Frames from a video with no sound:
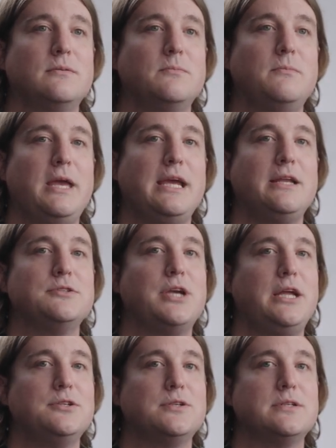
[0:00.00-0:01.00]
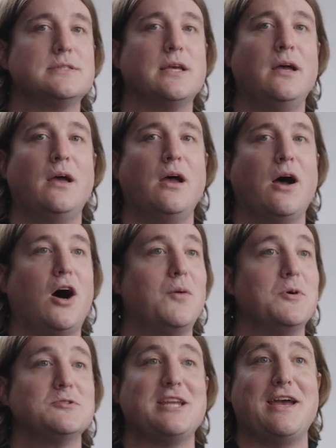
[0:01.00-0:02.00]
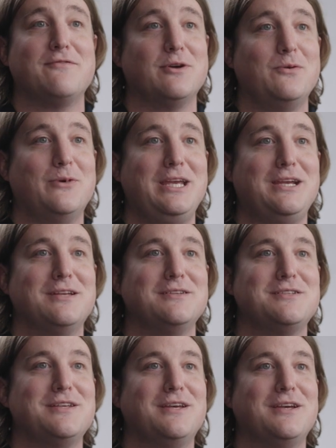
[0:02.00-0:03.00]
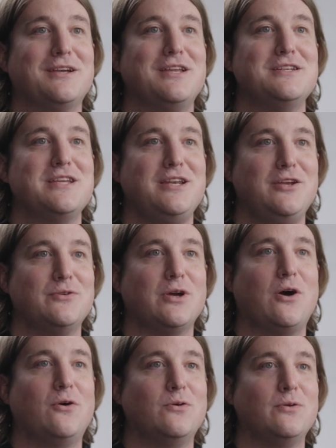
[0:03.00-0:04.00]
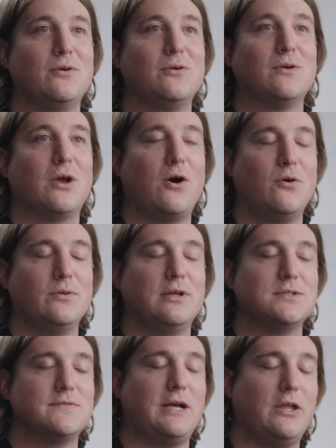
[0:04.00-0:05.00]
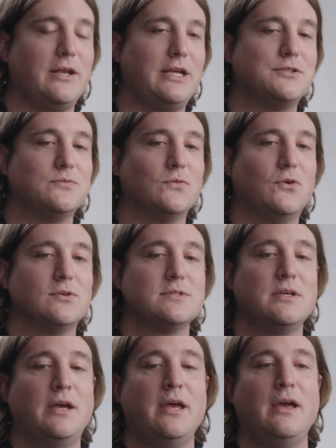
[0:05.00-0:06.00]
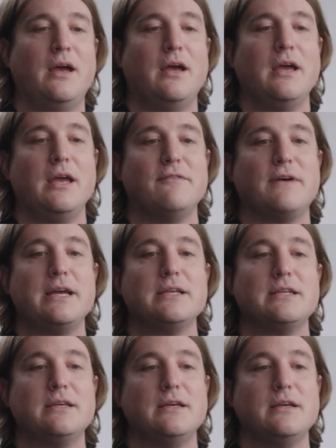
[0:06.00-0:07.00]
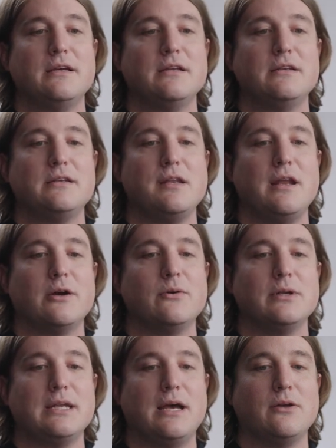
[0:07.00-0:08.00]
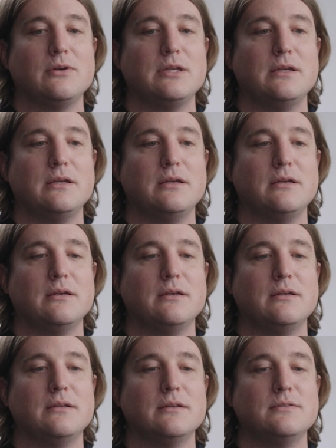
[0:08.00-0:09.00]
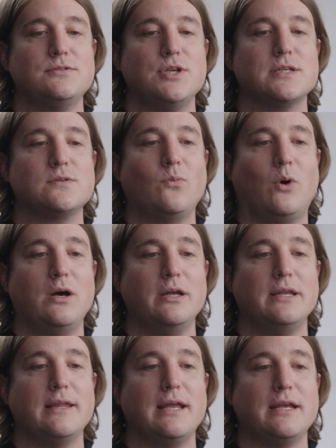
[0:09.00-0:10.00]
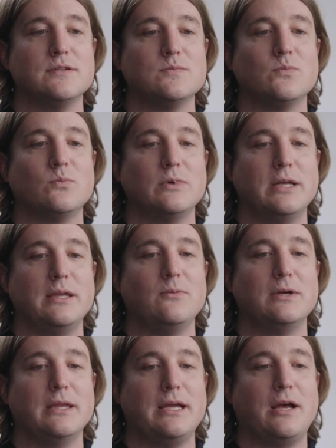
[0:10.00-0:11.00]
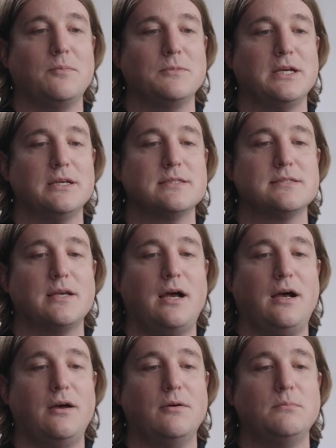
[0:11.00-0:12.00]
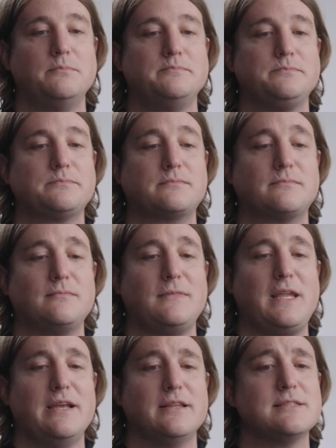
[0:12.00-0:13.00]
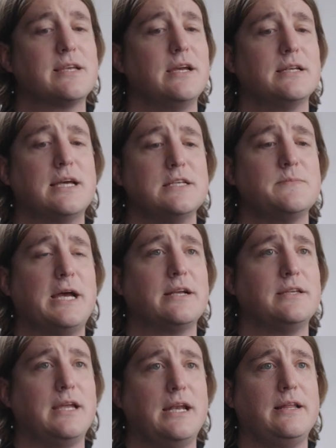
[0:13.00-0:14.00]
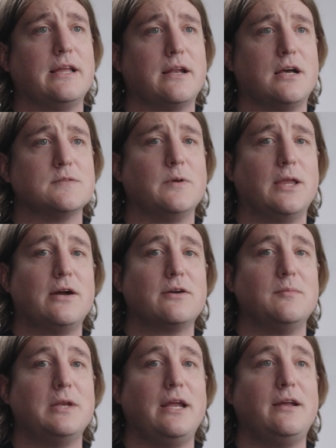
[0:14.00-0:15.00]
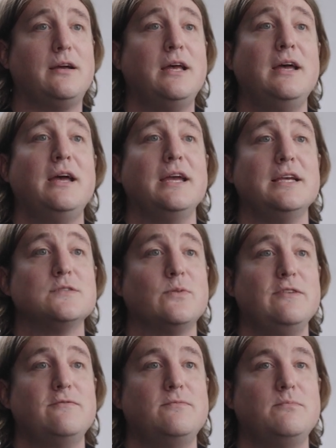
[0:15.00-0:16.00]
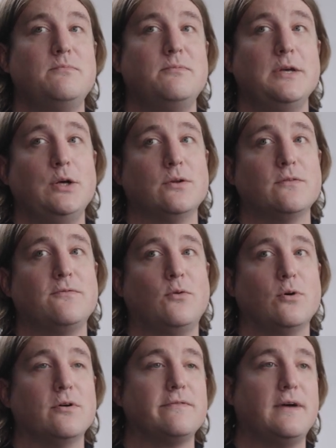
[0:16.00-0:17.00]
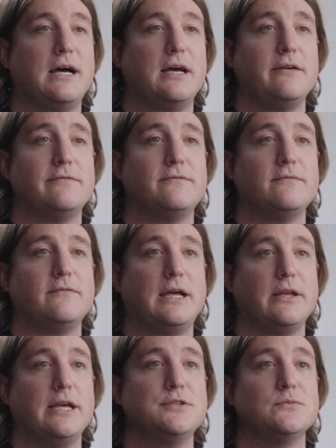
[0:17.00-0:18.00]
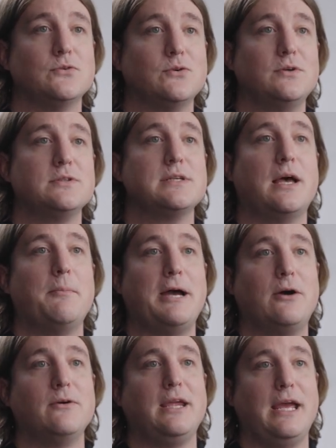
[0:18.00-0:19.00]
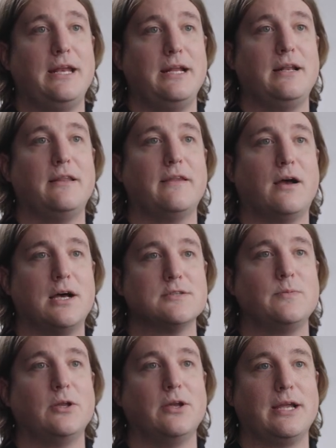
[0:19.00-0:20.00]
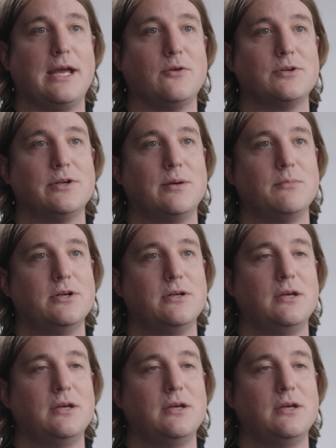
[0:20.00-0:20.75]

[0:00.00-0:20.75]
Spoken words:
making changes almost every week to continue to hone those validation rules. If I had to narrow it down to just one that has really helped us, and this kind of ties back to getting that hospital outcome data, is we've built 4 or 5 validation rules about getting the hospital encounter number.